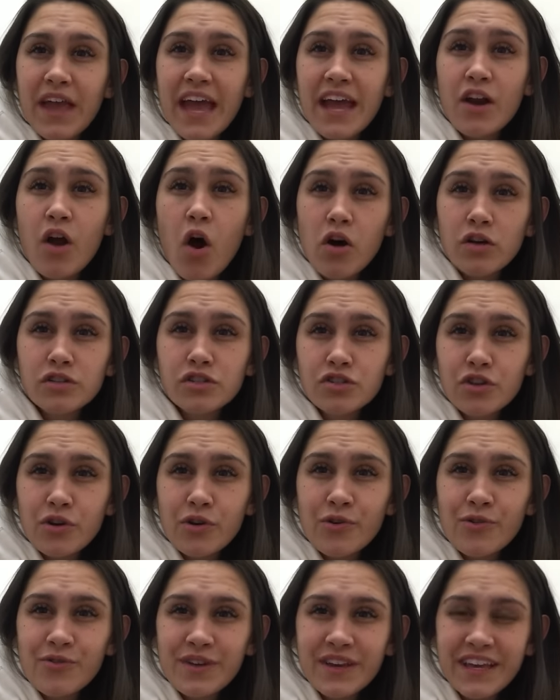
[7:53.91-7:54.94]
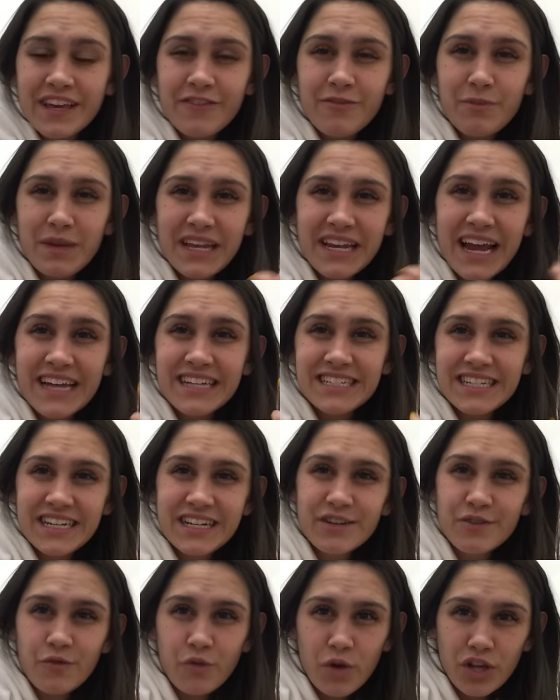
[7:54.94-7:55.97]
And also give me an
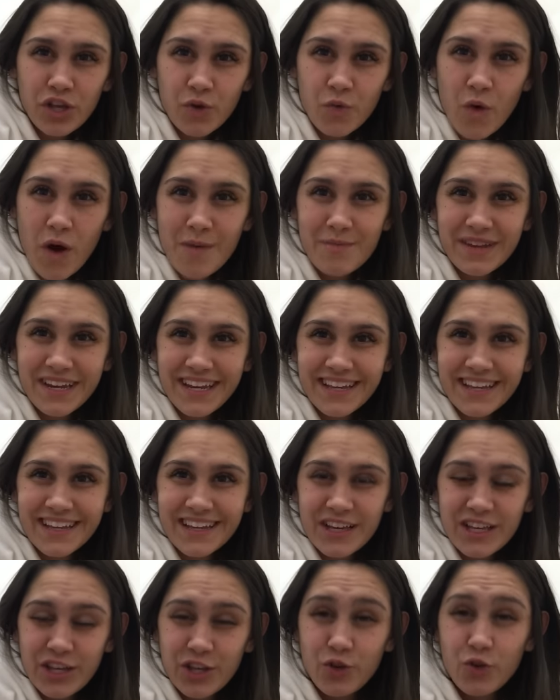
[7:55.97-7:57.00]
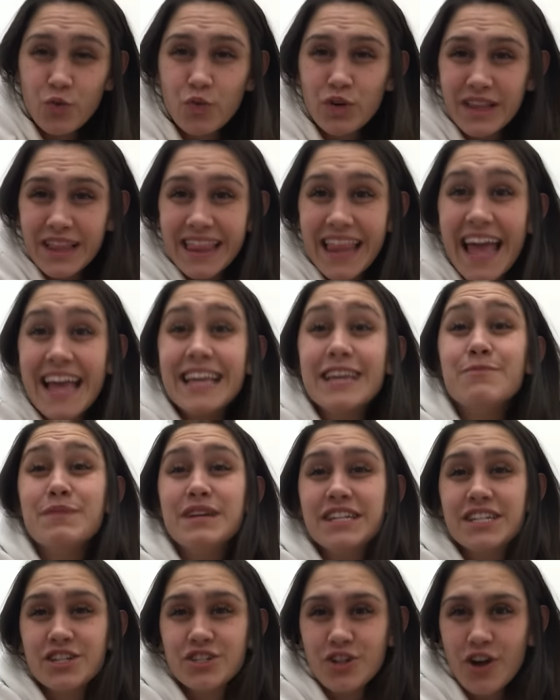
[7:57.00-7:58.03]
idea of what you want me to, you would like
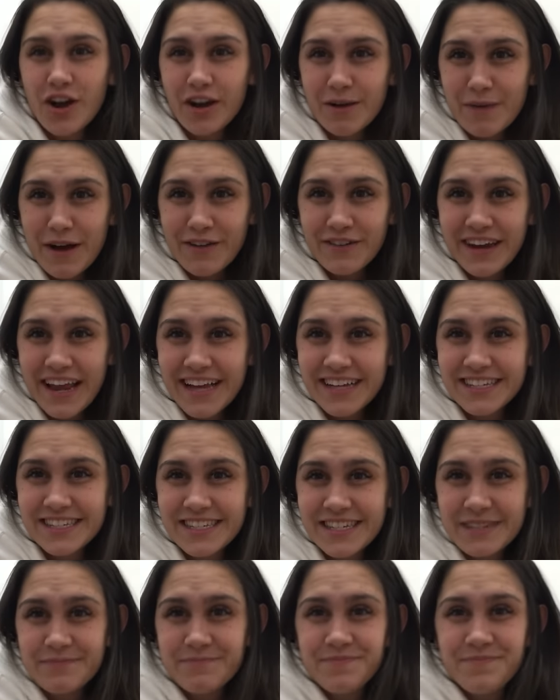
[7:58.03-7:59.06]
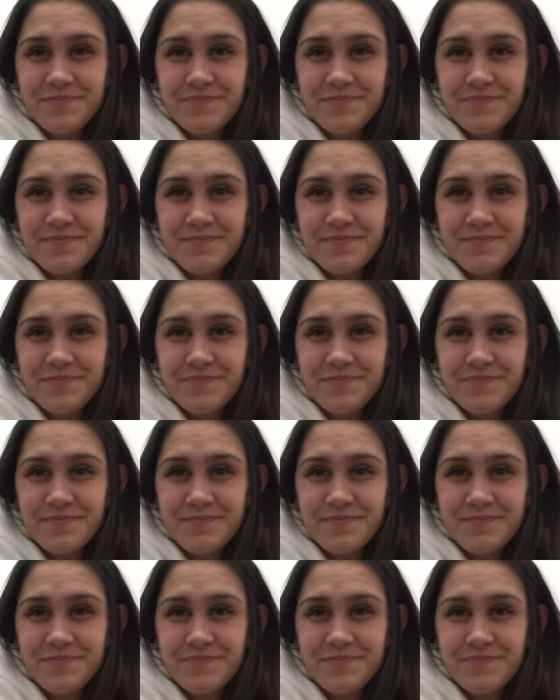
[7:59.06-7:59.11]
me to talk about next.